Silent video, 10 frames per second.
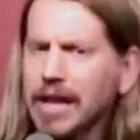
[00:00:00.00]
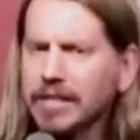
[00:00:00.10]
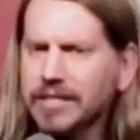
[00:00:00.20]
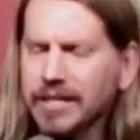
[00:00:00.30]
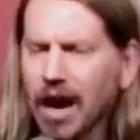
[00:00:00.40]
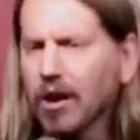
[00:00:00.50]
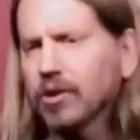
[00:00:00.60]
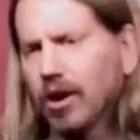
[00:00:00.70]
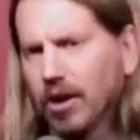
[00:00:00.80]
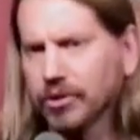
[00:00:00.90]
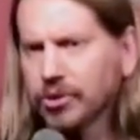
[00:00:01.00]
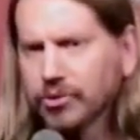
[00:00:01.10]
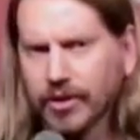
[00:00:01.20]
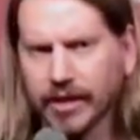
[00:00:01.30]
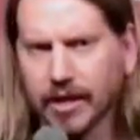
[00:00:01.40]
It's the alcohol you're
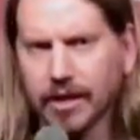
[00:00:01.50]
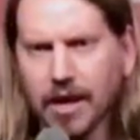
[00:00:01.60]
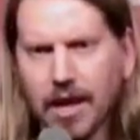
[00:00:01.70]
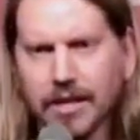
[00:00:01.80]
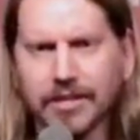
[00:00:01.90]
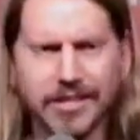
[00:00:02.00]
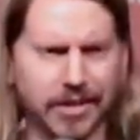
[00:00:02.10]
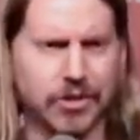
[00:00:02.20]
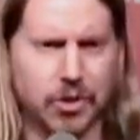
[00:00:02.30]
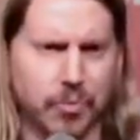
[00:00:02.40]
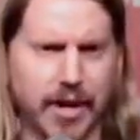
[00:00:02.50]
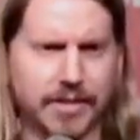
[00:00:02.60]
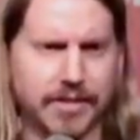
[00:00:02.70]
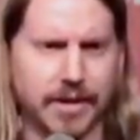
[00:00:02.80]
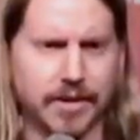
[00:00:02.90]
drinking that's killing your
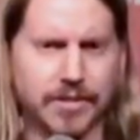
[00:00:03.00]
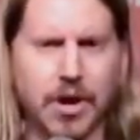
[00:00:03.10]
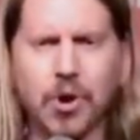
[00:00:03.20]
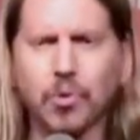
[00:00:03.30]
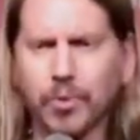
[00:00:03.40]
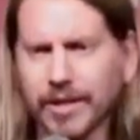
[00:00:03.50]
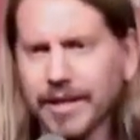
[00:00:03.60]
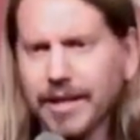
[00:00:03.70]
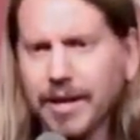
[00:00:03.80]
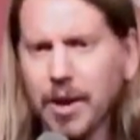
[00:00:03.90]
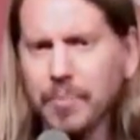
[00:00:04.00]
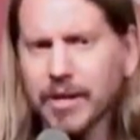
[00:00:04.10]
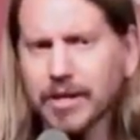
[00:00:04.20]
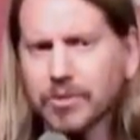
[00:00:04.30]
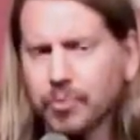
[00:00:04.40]
brain cells. Really?
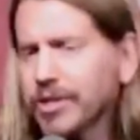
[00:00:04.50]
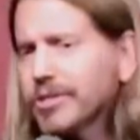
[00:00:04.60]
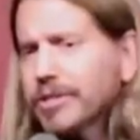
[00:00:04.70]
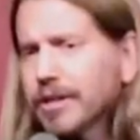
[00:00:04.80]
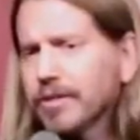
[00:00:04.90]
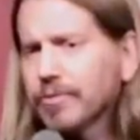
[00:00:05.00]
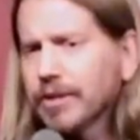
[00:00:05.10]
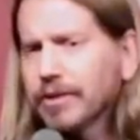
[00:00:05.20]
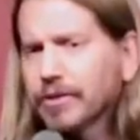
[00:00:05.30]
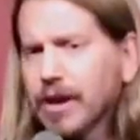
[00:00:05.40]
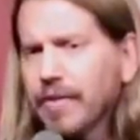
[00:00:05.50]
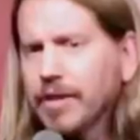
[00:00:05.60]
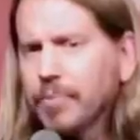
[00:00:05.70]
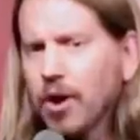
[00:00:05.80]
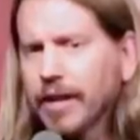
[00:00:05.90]
Because we just did a 3-liter
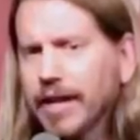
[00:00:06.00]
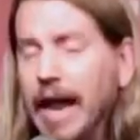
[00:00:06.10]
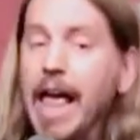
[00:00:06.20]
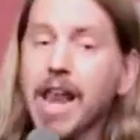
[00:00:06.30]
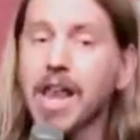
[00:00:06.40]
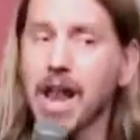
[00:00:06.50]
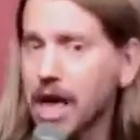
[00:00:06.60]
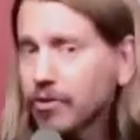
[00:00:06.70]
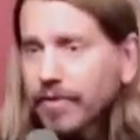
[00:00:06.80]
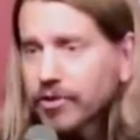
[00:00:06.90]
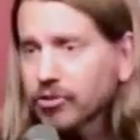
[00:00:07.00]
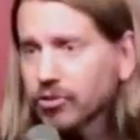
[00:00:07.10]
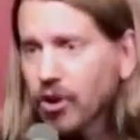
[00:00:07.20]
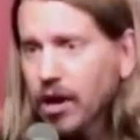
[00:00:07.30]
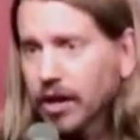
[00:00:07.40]
gravity bomb hit, and neither of us
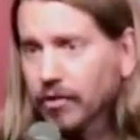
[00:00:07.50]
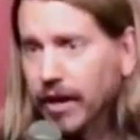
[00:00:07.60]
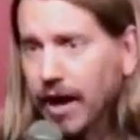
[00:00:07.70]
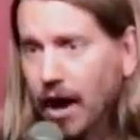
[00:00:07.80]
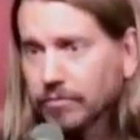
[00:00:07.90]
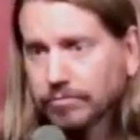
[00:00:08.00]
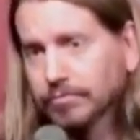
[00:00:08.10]
are talking right now.